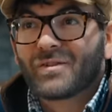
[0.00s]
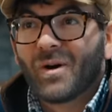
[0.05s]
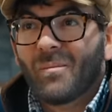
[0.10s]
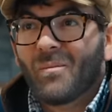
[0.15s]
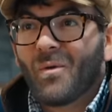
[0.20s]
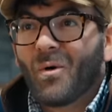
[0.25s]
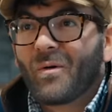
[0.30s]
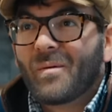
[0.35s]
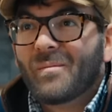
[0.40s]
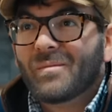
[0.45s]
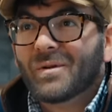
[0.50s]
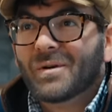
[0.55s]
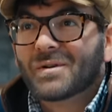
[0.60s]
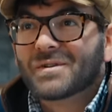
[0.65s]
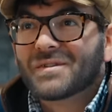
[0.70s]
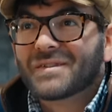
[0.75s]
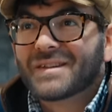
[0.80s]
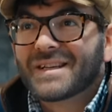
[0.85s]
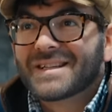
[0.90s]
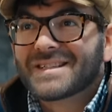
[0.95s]
got more
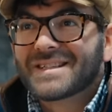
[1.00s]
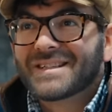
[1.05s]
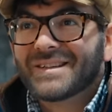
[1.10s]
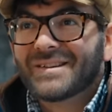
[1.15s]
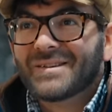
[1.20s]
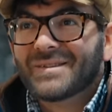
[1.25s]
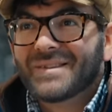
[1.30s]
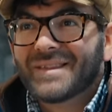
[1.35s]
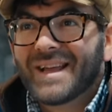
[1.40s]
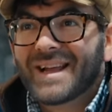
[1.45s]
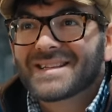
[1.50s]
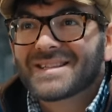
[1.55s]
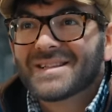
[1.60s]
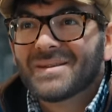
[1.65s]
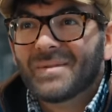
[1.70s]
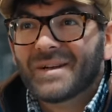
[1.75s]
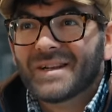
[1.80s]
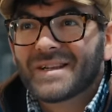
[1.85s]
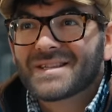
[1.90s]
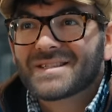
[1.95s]
important things to do than that at the
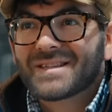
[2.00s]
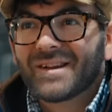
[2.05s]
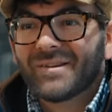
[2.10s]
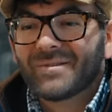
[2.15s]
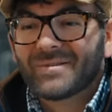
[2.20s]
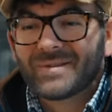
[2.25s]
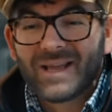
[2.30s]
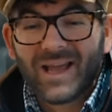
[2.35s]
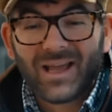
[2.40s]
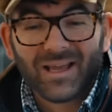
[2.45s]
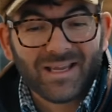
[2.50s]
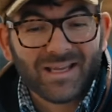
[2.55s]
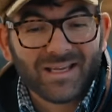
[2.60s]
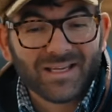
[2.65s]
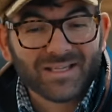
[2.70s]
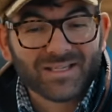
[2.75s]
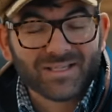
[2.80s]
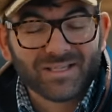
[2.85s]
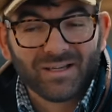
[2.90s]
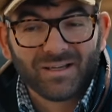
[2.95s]
minute. So yeah,
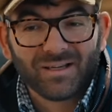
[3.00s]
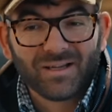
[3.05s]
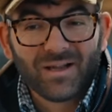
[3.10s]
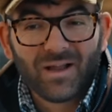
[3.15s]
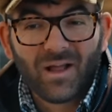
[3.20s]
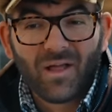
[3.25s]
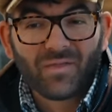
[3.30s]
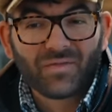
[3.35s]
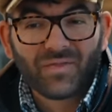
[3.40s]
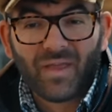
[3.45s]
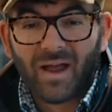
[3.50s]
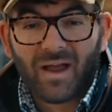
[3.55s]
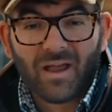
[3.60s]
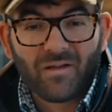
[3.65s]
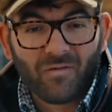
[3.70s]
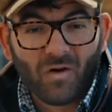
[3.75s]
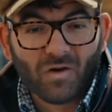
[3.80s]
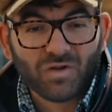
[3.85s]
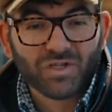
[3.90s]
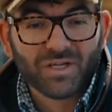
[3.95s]
it's that.
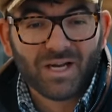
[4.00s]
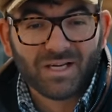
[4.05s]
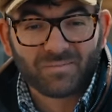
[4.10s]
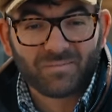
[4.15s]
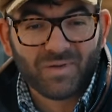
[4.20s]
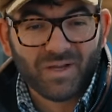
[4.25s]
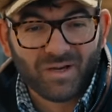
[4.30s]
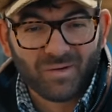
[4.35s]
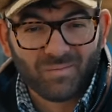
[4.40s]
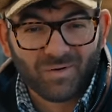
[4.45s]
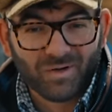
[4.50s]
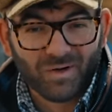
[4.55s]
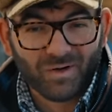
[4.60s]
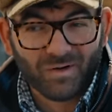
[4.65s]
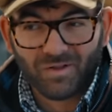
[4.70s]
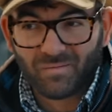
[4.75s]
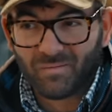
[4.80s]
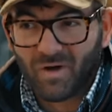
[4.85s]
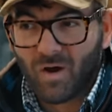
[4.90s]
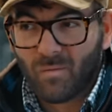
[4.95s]
If I just had to pick up a gun
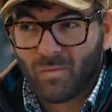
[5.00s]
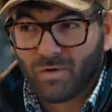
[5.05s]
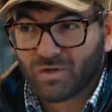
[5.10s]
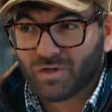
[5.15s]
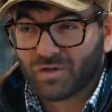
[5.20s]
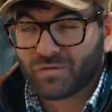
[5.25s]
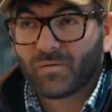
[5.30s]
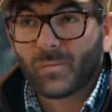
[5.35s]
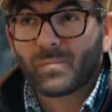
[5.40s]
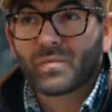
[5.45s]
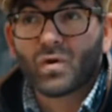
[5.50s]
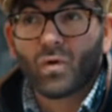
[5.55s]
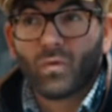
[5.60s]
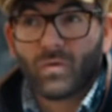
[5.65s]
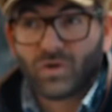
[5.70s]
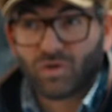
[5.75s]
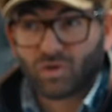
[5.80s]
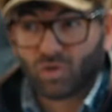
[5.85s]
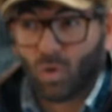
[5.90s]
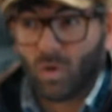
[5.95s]
at the moment just for pure
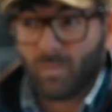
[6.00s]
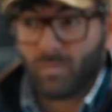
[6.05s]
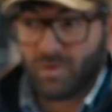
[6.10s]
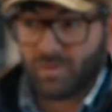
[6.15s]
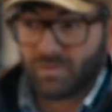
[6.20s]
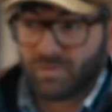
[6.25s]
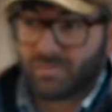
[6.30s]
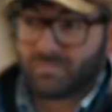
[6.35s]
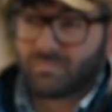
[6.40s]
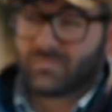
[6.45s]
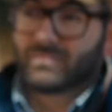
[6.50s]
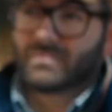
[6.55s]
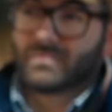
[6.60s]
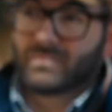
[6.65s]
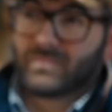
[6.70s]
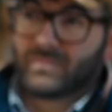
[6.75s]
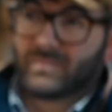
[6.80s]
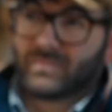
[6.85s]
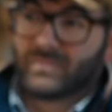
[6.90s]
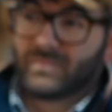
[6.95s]
enjoyment,
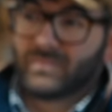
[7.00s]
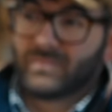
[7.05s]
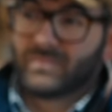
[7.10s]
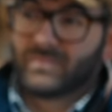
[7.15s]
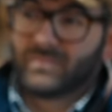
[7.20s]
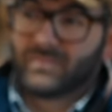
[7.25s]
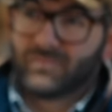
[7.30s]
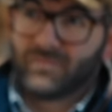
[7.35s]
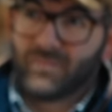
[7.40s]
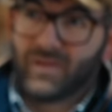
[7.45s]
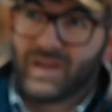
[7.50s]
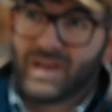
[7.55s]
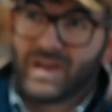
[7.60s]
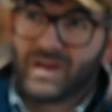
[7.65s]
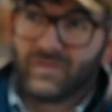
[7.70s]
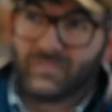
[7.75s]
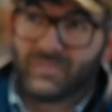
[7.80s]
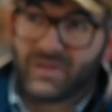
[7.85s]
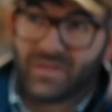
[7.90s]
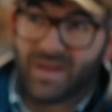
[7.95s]

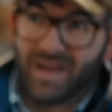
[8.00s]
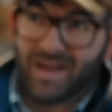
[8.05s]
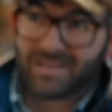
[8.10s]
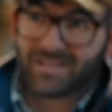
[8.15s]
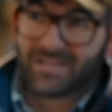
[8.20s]
it'd be that.